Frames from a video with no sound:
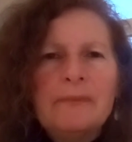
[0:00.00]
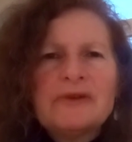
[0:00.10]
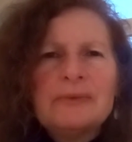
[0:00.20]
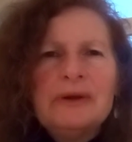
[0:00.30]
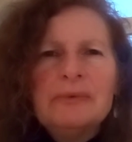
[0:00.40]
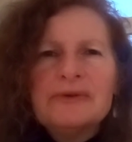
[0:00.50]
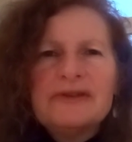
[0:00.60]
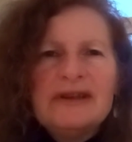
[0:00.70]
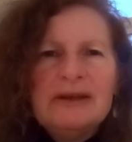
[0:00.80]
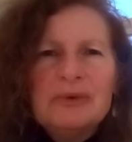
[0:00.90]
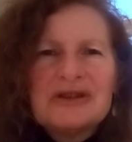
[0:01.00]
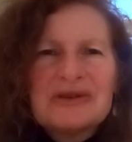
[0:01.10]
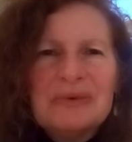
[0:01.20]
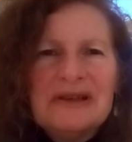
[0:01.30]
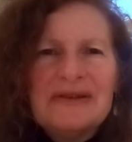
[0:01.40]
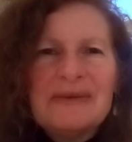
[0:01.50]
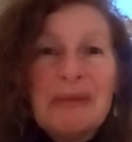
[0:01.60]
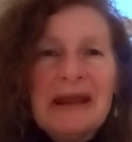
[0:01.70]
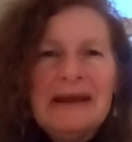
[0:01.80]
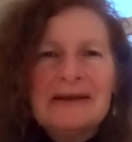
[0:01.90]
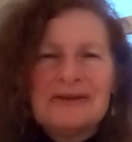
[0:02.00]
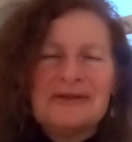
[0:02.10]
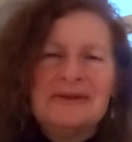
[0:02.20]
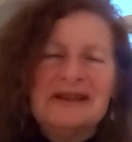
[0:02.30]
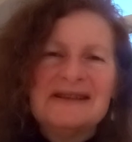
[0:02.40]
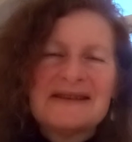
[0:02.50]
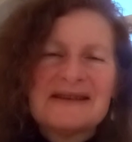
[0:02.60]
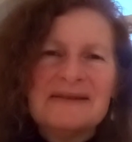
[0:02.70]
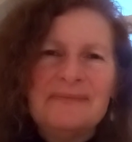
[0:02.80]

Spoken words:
So we will see which ones appear to us.